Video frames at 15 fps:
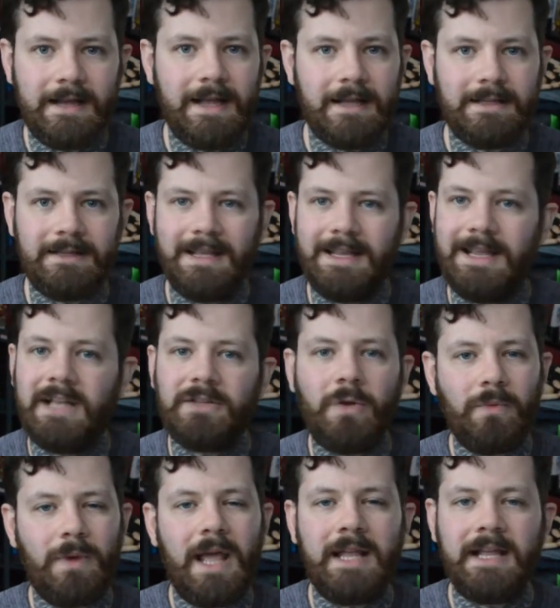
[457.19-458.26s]
kind of thing I
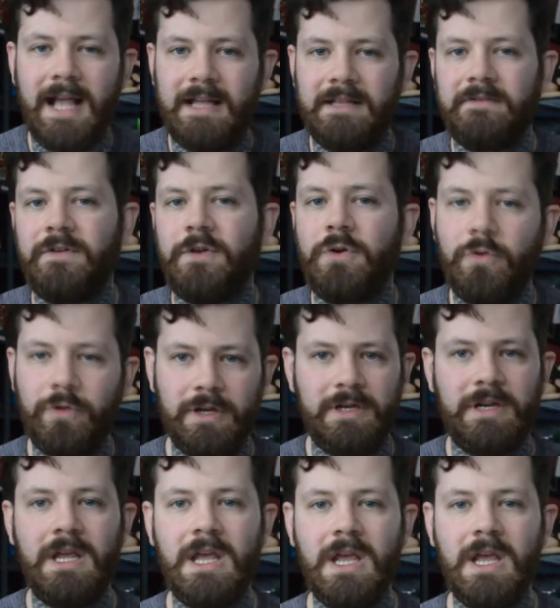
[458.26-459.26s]
don't like kind of annoying